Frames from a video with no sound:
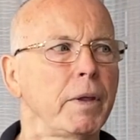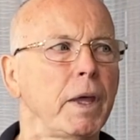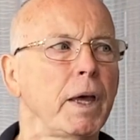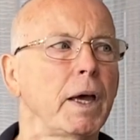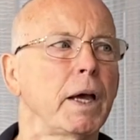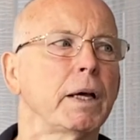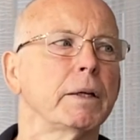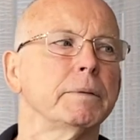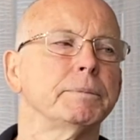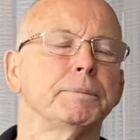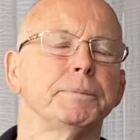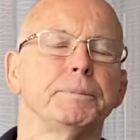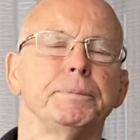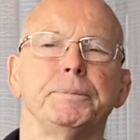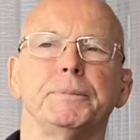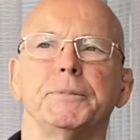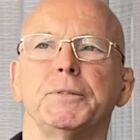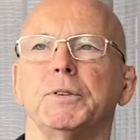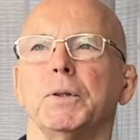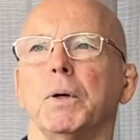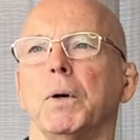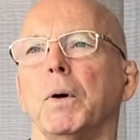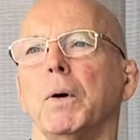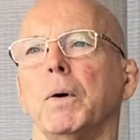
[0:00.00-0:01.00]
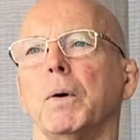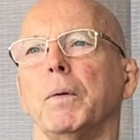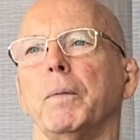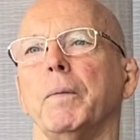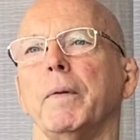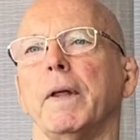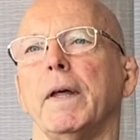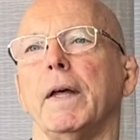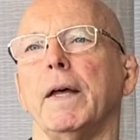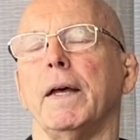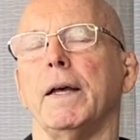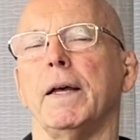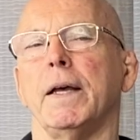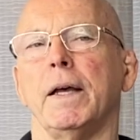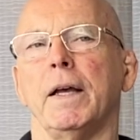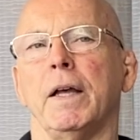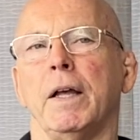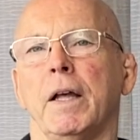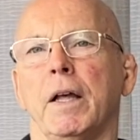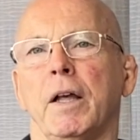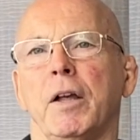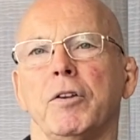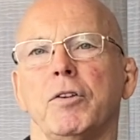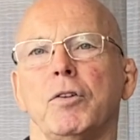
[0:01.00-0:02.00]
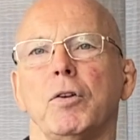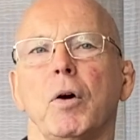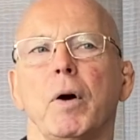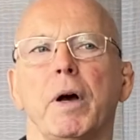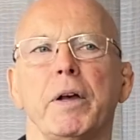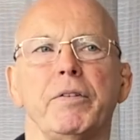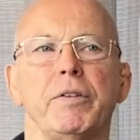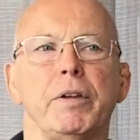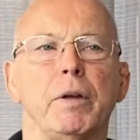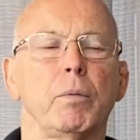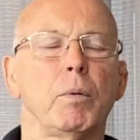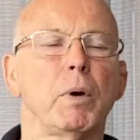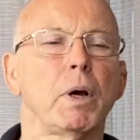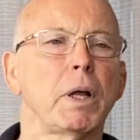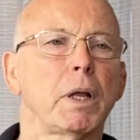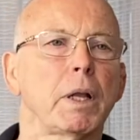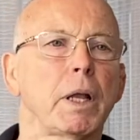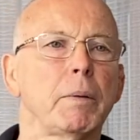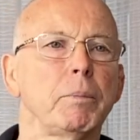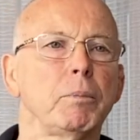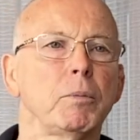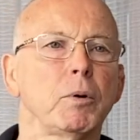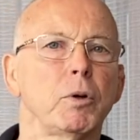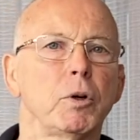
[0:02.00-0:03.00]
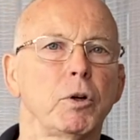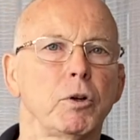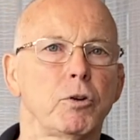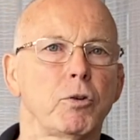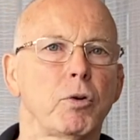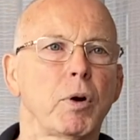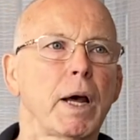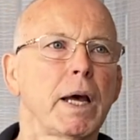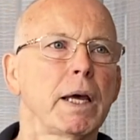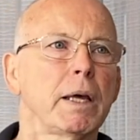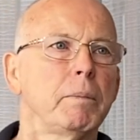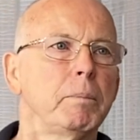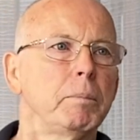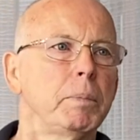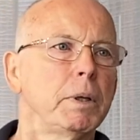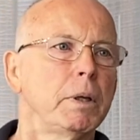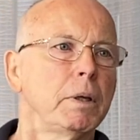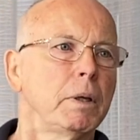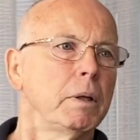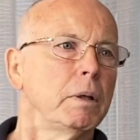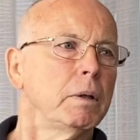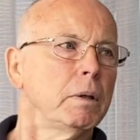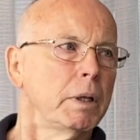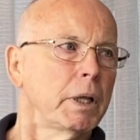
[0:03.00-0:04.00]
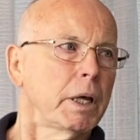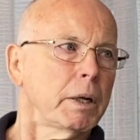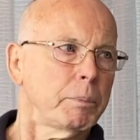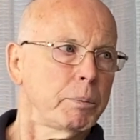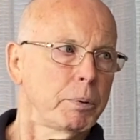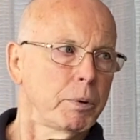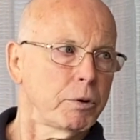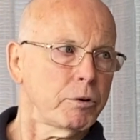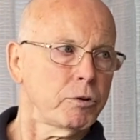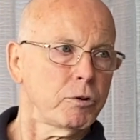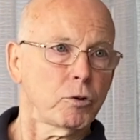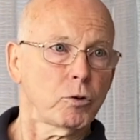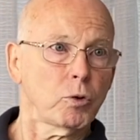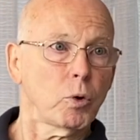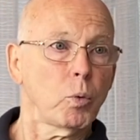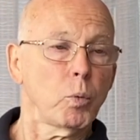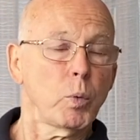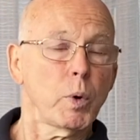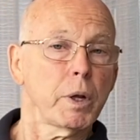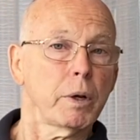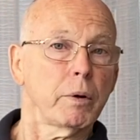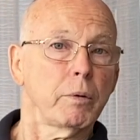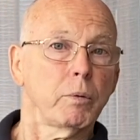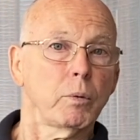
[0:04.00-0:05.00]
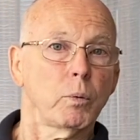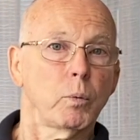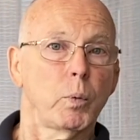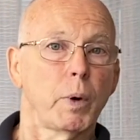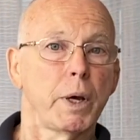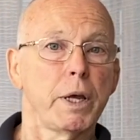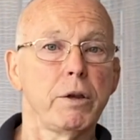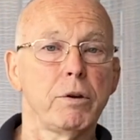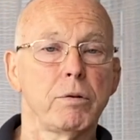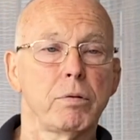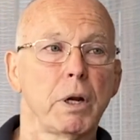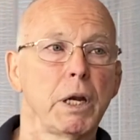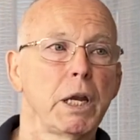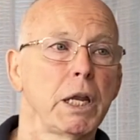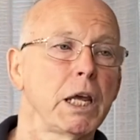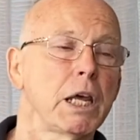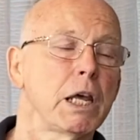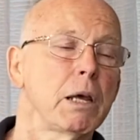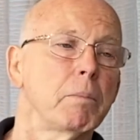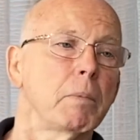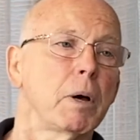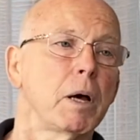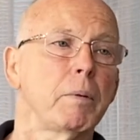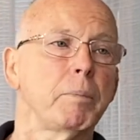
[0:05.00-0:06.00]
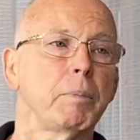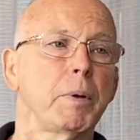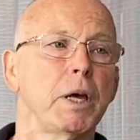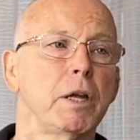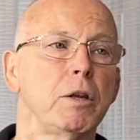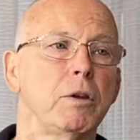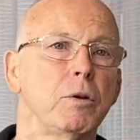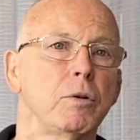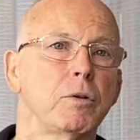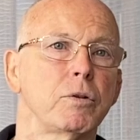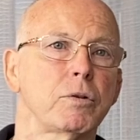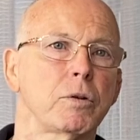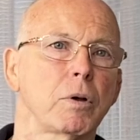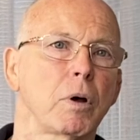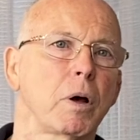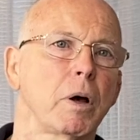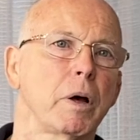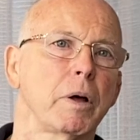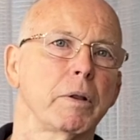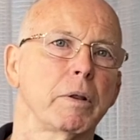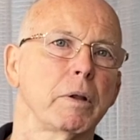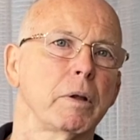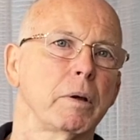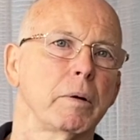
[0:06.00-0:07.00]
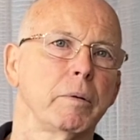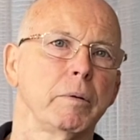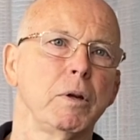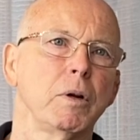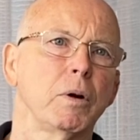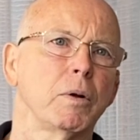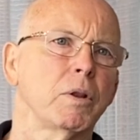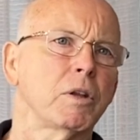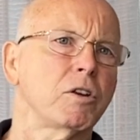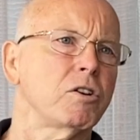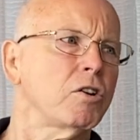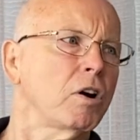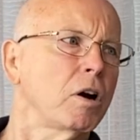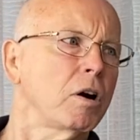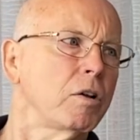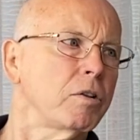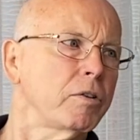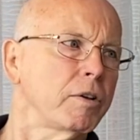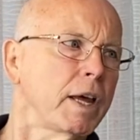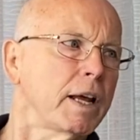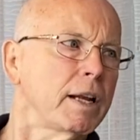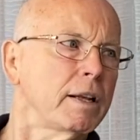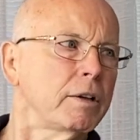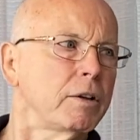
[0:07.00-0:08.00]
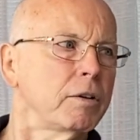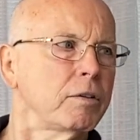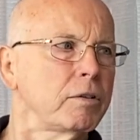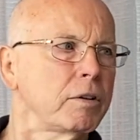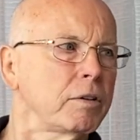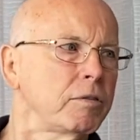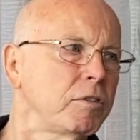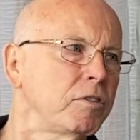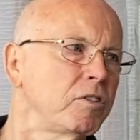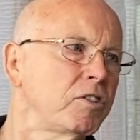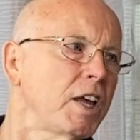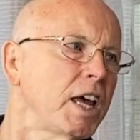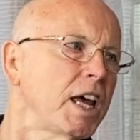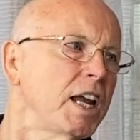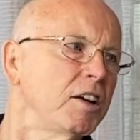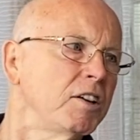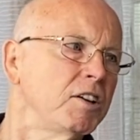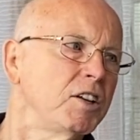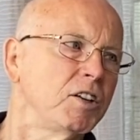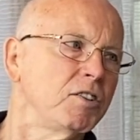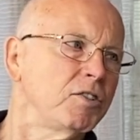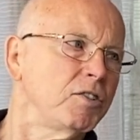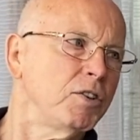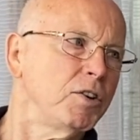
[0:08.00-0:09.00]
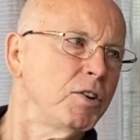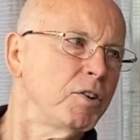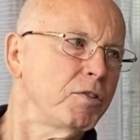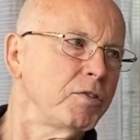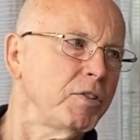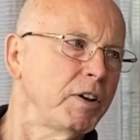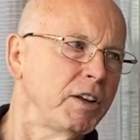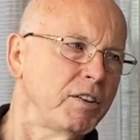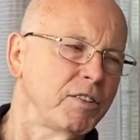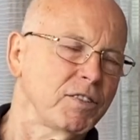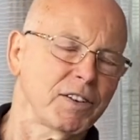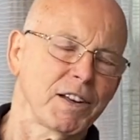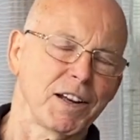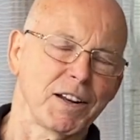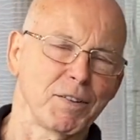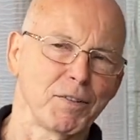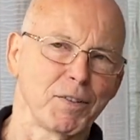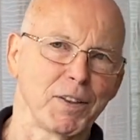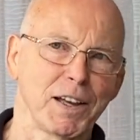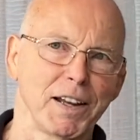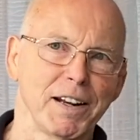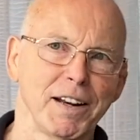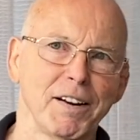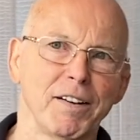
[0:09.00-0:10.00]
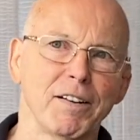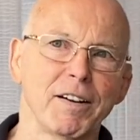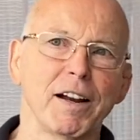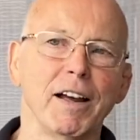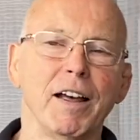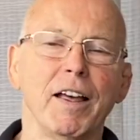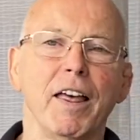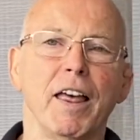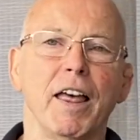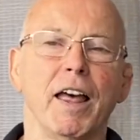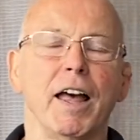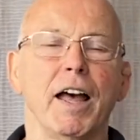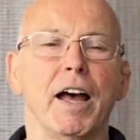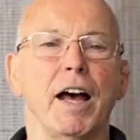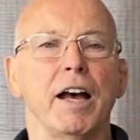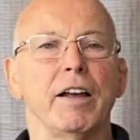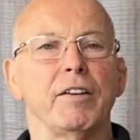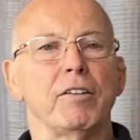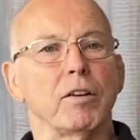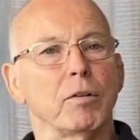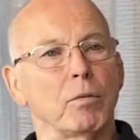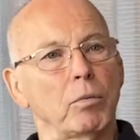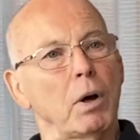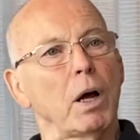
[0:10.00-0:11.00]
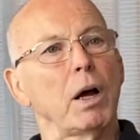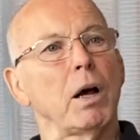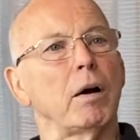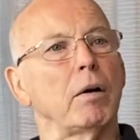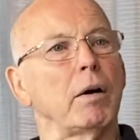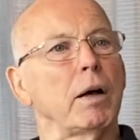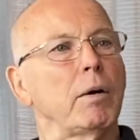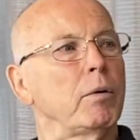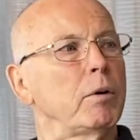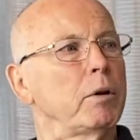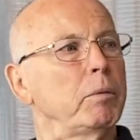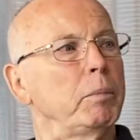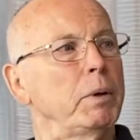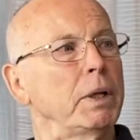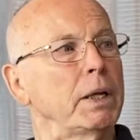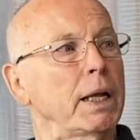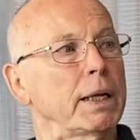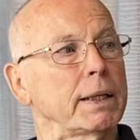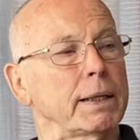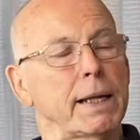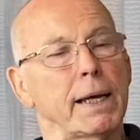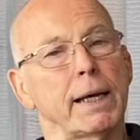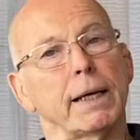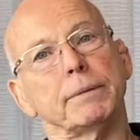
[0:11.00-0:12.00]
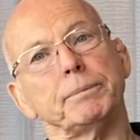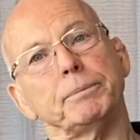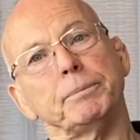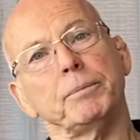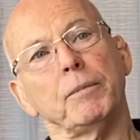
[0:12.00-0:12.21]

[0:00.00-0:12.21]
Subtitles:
Yeah. So I said, well, I'm going to try and be that person. So when weight training came up and you saw the Charles Atlas sand kissing your face kind of that era, I said, wow, I want to be like that.